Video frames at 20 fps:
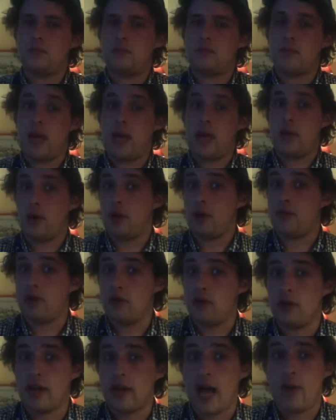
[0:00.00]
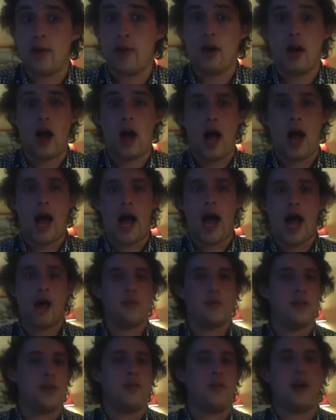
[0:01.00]
one of Eurogamer,
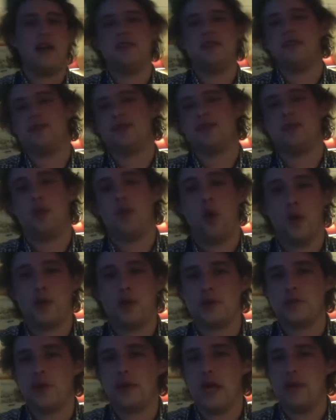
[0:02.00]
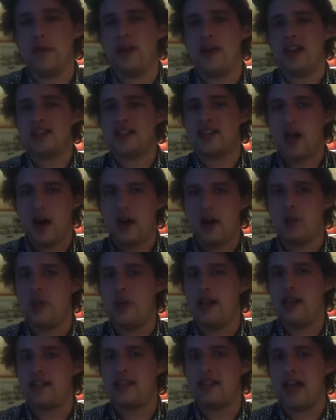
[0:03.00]
absolutely amazing. Saw some awesome people. It's kind of
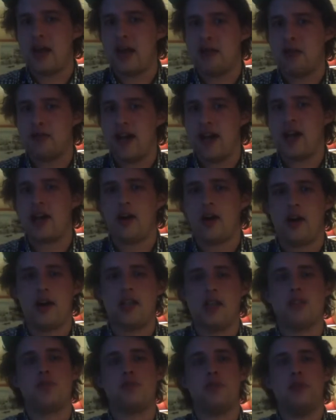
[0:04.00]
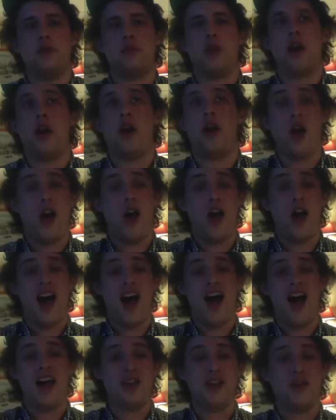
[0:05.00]
weird to get recognised and people going,
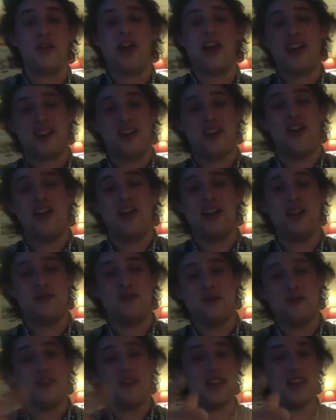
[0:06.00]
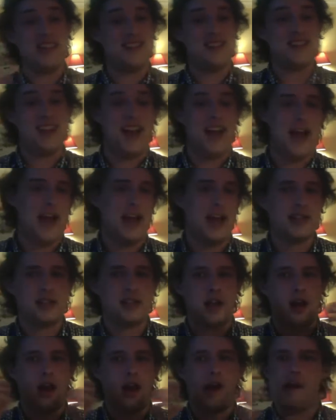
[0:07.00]
you're that guy from the internet, and it's
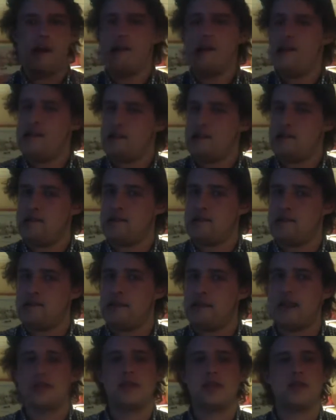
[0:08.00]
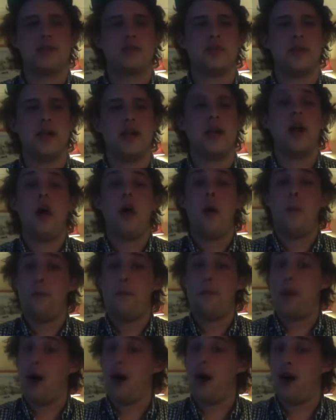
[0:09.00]
kind of like, oh, that's weird.
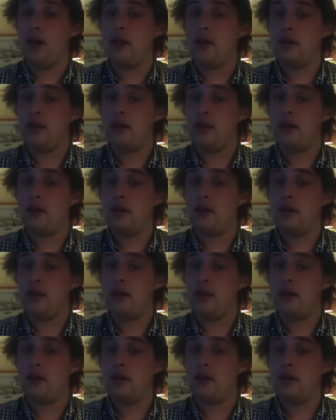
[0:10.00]
But